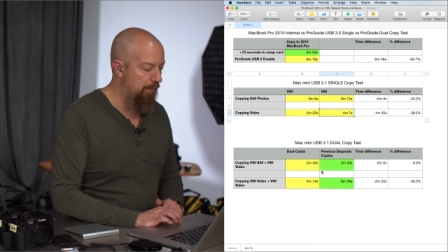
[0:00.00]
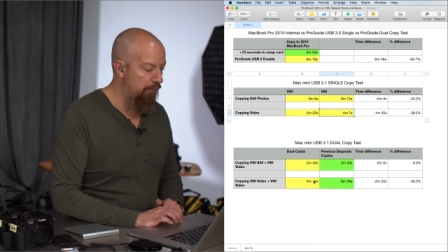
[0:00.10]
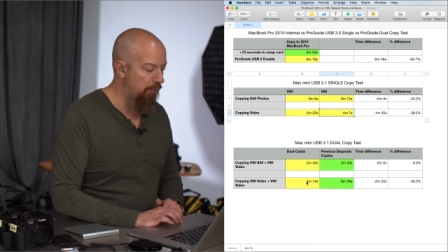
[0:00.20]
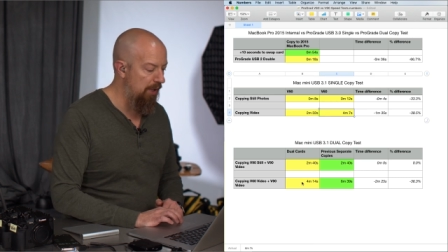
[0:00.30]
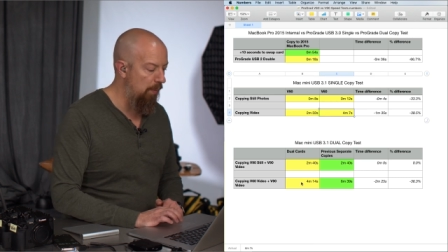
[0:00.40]

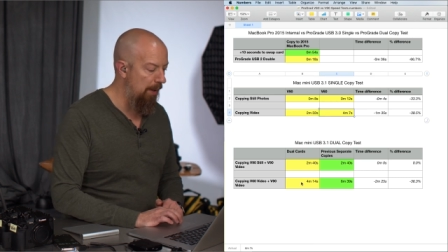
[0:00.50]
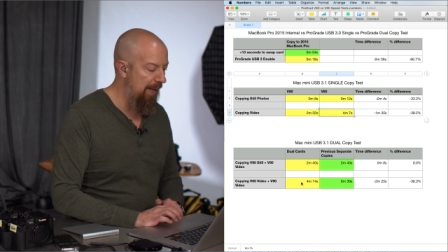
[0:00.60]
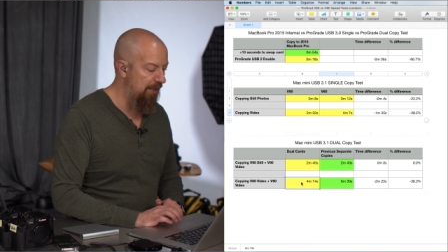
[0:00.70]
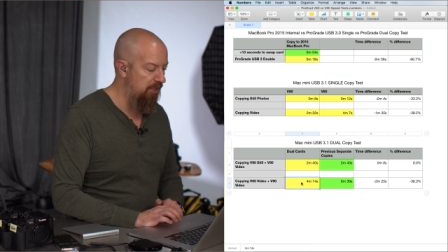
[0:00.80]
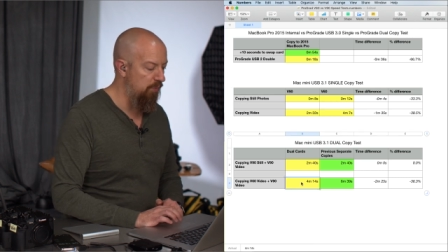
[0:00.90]
pretty well
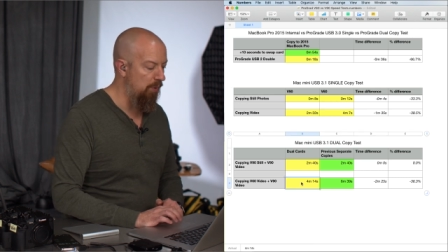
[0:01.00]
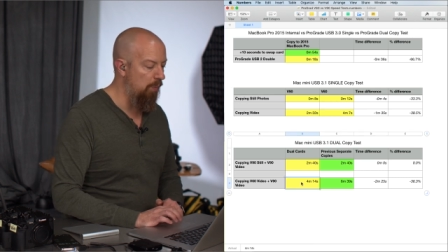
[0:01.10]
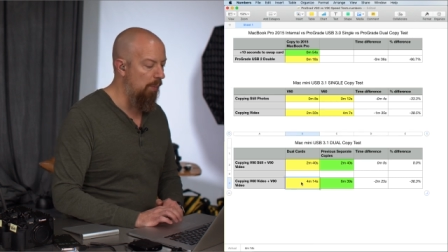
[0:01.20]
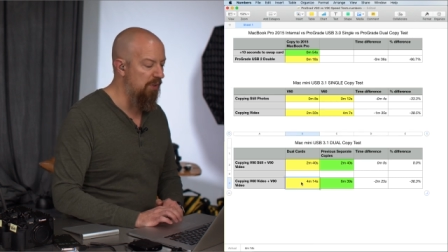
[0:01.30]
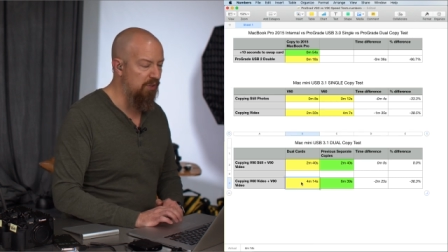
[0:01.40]
matches with
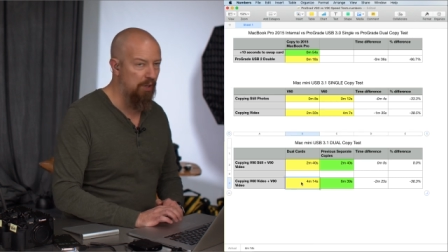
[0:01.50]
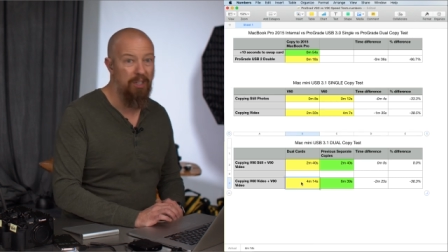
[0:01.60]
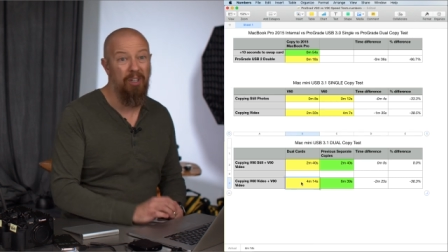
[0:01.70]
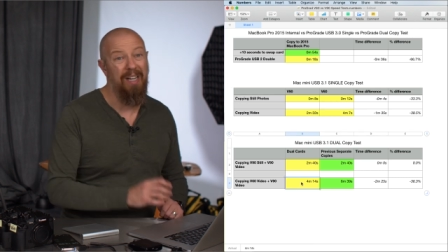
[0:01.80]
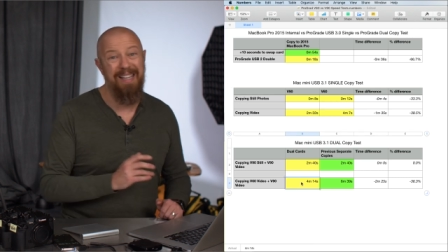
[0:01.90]
what we saw
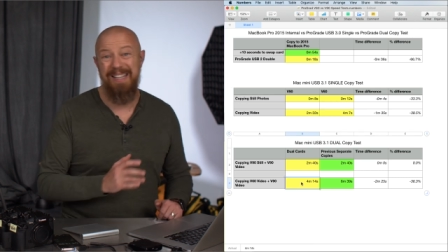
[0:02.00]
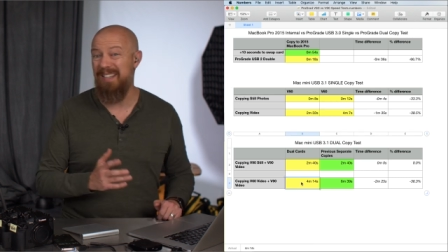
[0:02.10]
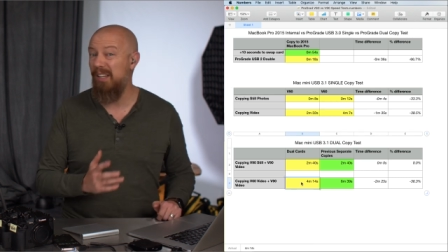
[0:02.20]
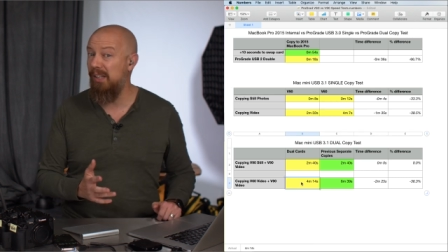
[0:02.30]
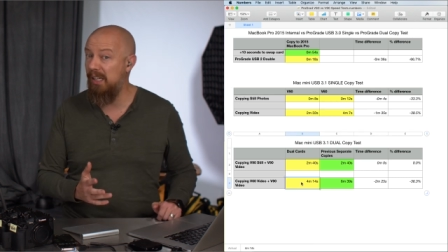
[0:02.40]
here. Again,
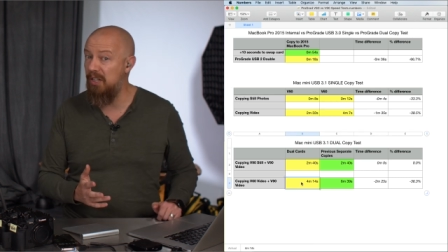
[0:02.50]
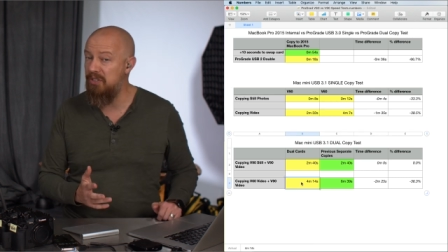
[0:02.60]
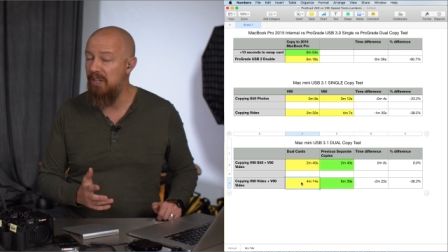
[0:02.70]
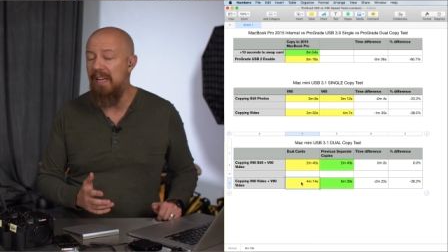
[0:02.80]
telling us